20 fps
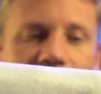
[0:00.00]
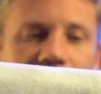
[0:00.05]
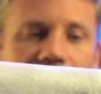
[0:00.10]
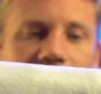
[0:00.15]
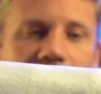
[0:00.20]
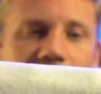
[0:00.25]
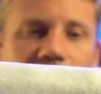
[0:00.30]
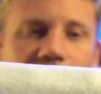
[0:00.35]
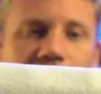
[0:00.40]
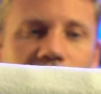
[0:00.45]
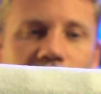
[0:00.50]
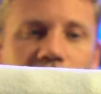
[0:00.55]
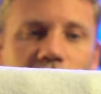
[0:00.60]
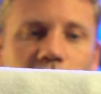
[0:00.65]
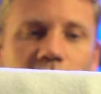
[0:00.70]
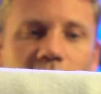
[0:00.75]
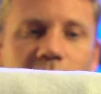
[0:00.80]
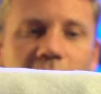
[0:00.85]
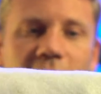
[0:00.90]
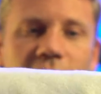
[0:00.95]
here and you just
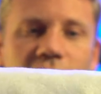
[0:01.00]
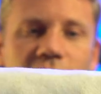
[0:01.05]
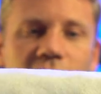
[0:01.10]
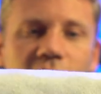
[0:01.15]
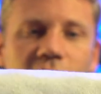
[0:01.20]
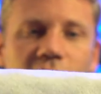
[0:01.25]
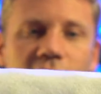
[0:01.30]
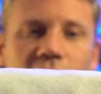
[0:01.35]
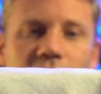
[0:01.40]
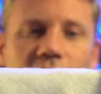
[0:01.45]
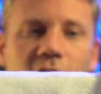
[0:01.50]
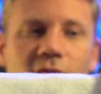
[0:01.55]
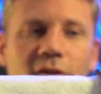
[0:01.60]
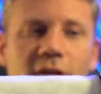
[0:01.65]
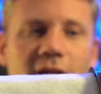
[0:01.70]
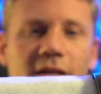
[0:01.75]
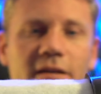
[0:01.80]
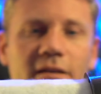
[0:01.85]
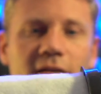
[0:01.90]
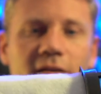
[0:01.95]
want to make sure you're
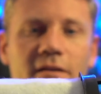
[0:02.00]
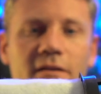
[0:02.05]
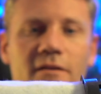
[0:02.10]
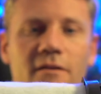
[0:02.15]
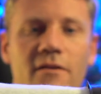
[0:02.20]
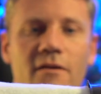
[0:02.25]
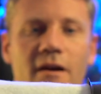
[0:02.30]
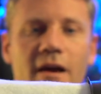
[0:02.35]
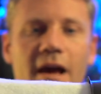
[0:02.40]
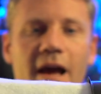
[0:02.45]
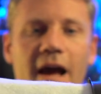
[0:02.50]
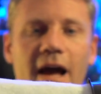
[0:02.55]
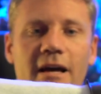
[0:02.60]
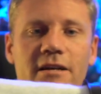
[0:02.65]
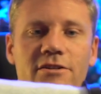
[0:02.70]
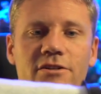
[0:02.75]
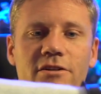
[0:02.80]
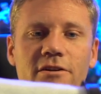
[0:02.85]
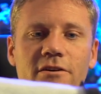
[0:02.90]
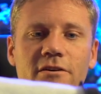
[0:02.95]
turning
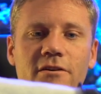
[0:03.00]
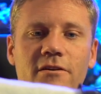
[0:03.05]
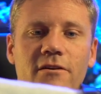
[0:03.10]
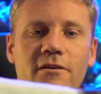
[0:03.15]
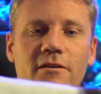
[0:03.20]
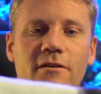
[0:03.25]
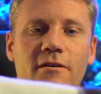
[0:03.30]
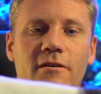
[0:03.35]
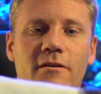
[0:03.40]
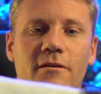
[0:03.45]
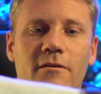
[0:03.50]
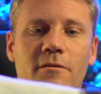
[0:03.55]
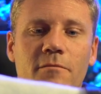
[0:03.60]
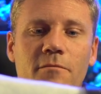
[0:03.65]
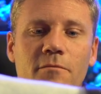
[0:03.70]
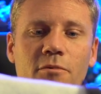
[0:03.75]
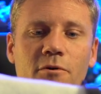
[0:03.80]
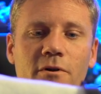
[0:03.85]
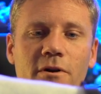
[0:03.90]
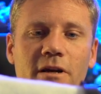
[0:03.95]
as you're
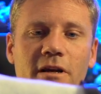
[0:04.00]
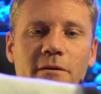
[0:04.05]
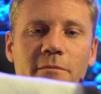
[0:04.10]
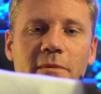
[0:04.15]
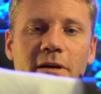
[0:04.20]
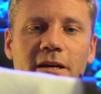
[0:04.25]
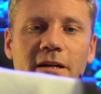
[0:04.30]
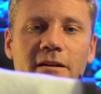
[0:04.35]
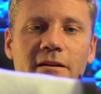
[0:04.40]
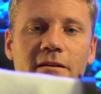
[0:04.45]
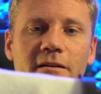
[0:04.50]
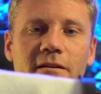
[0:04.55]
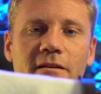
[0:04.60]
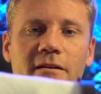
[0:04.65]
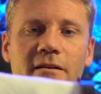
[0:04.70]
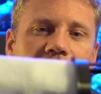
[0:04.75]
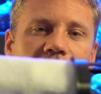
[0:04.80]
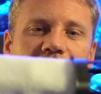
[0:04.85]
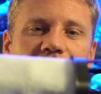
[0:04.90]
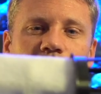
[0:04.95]
putting them in,
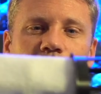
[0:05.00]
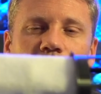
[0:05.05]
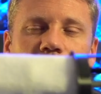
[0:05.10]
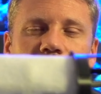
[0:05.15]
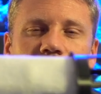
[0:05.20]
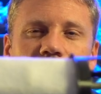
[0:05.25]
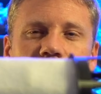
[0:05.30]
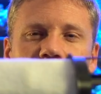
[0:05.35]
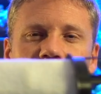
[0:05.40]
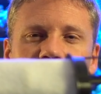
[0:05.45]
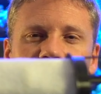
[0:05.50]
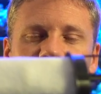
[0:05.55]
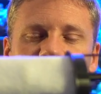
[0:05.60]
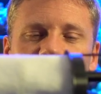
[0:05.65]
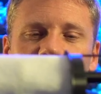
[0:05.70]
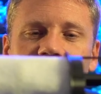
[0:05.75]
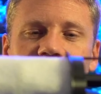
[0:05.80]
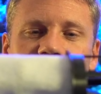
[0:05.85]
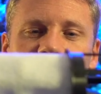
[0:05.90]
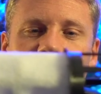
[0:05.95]
and you want to go
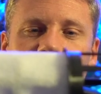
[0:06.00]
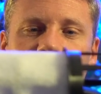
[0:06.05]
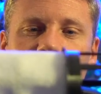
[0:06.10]
straight.